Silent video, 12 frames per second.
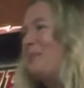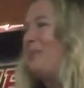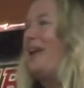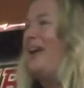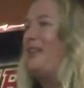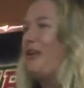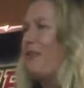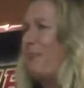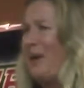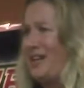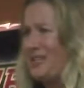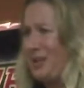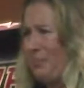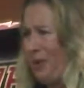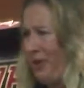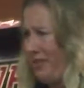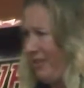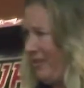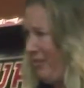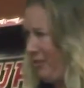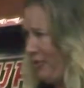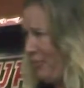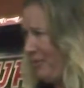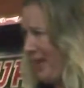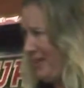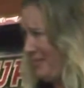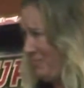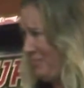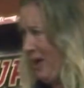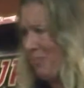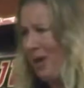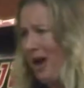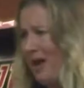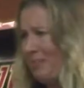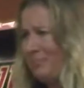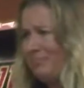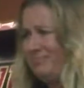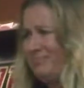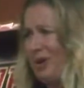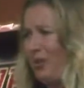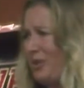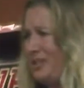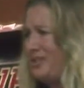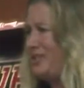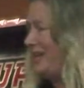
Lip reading: playing Nerf basketball in the living room that my mom always